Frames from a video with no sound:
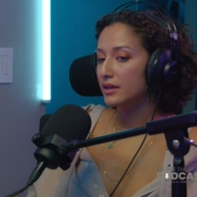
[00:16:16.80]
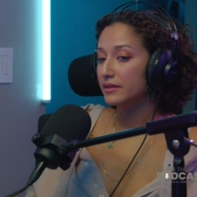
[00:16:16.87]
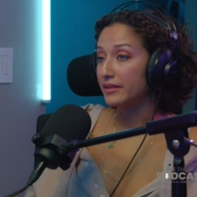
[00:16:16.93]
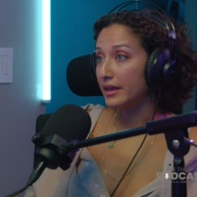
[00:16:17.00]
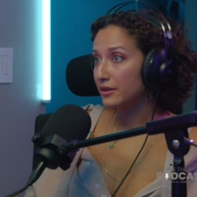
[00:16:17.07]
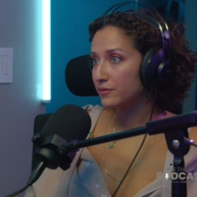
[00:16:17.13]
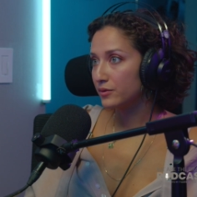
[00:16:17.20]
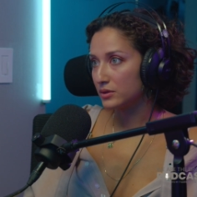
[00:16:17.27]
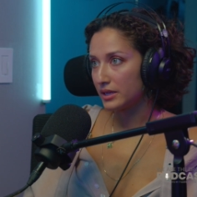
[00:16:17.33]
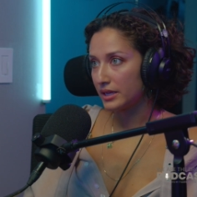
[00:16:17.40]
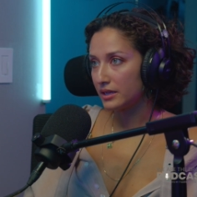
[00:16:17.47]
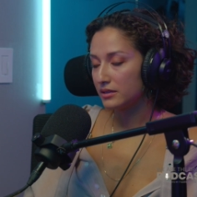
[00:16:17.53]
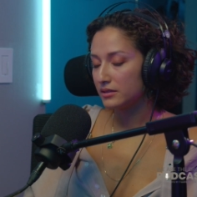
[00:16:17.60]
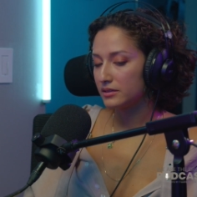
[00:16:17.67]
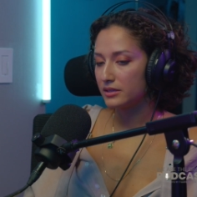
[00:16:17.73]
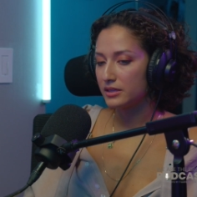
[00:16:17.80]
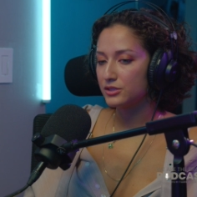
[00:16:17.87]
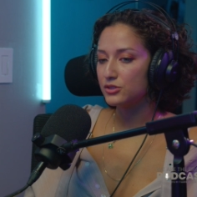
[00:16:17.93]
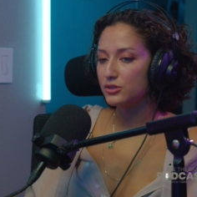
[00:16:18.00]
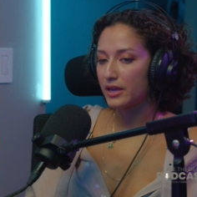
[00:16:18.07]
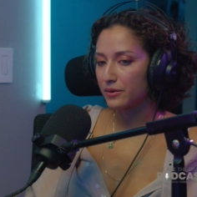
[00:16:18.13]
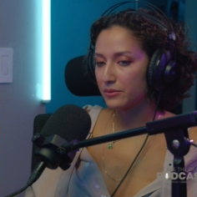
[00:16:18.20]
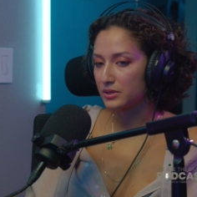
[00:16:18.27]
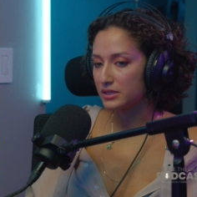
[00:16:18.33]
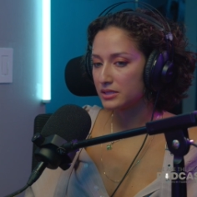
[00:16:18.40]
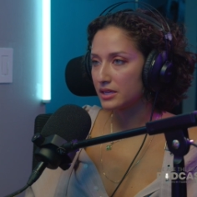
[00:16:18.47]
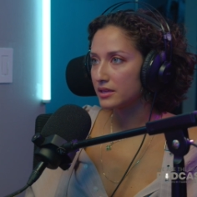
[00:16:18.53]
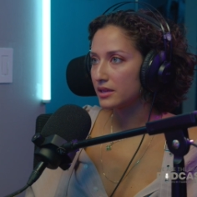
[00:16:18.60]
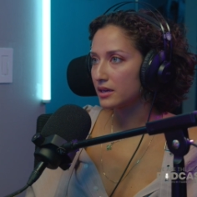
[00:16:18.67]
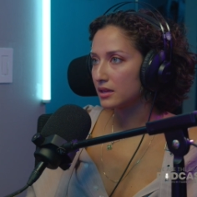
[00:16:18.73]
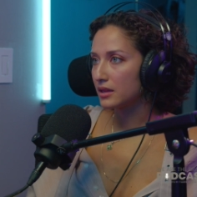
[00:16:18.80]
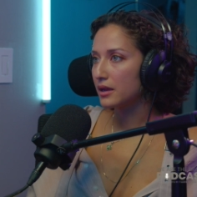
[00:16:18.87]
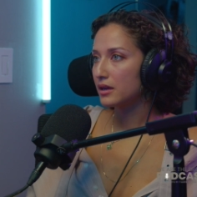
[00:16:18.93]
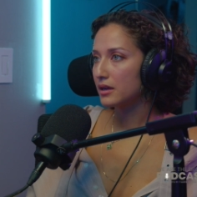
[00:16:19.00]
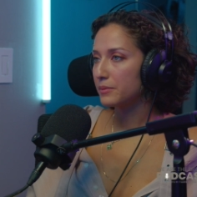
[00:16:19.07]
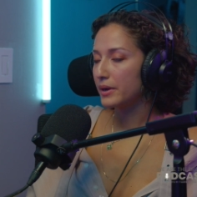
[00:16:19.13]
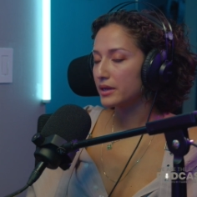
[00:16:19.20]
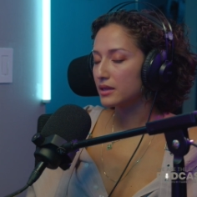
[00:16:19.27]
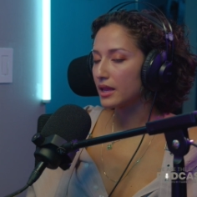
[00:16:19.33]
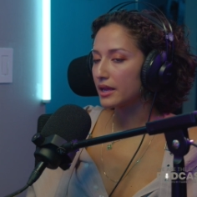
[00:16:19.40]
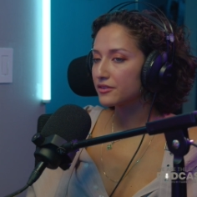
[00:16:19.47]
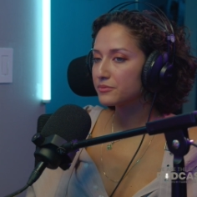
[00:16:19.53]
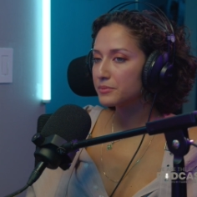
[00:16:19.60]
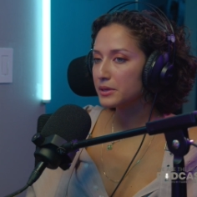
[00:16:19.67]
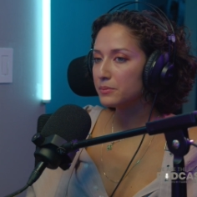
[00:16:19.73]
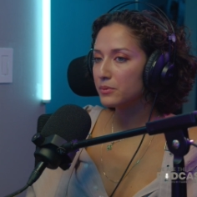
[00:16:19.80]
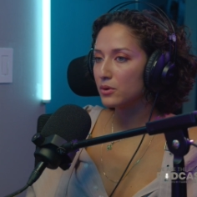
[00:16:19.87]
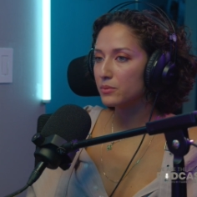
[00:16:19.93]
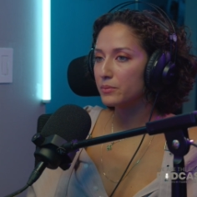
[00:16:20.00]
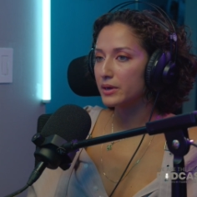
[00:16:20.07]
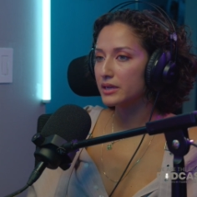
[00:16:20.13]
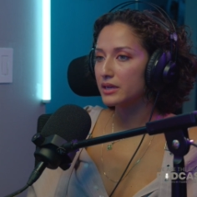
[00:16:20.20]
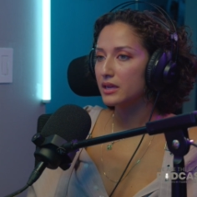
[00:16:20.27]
thankfully, because you can't really say that about a lot of people, but